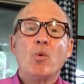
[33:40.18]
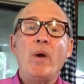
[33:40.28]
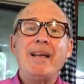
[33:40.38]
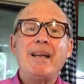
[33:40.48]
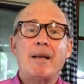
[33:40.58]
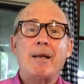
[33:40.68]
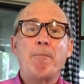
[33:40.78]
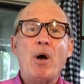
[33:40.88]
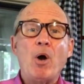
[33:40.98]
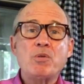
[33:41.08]
When it
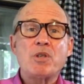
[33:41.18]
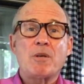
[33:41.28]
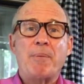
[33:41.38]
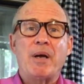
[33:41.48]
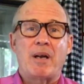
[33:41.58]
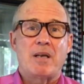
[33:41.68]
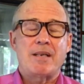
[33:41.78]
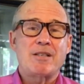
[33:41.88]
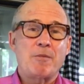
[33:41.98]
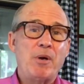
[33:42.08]
imposes upon us,
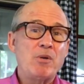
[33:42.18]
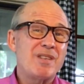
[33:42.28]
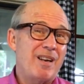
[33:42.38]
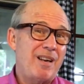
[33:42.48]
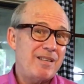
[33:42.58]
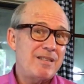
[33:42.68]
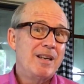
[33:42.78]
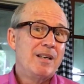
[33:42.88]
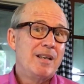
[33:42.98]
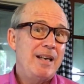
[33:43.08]
as opposed to
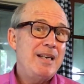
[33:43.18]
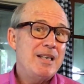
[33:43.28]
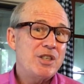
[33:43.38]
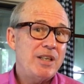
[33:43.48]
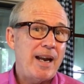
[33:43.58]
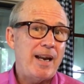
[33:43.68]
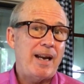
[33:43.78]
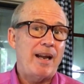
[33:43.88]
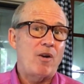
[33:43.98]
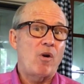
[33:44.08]
us
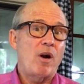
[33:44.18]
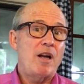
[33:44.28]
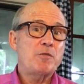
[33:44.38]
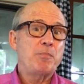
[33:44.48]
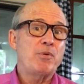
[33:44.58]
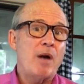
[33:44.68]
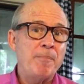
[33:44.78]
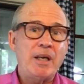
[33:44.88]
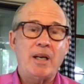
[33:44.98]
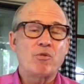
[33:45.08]
initiating it or us
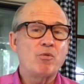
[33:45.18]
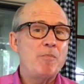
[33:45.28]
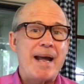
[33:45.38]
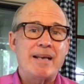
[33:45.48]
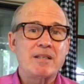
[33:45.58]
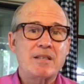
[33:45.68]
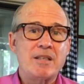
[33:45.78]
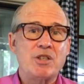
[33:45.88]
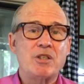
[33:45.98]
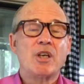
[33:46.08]
prompting it through bad
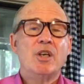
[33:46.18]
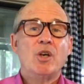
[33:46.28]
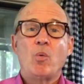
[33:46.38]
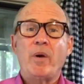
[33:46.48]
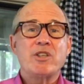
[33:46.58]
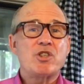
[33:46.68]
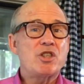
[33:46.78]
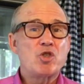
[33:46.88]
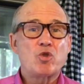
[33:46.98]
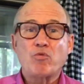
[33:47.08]
decisions, when it's
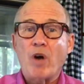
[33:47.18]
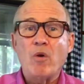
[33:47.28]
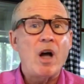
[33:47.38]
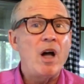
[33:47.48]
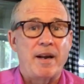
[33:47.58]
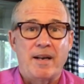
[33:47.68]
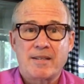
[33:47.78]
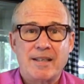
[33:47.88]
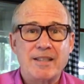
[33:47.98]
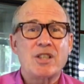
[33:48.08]
just thrown on
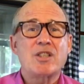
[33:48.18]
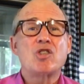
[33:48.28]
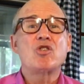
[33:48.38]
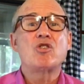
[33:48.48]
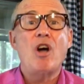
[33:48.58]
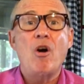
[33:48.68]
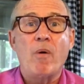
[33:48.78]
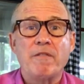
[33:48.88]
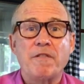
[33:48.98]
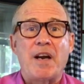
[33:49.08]
us, it's just so
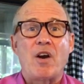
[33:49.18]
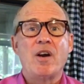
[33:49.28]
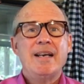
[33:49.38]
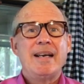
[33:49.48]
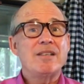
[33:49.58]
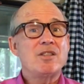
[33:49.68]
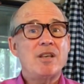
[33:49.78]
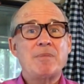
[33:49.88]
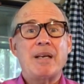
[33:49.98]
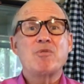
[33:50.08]
unfair and
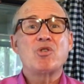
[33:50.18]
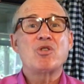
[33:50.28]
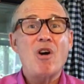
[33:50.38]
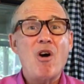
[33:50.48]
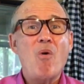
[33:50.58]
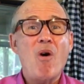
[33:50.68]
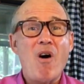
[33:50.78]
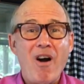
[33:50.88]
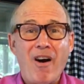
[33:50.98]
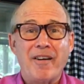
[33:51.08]
sometimes so
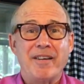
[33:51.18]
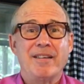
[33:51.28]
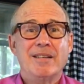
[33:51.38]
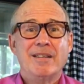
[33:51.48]
hard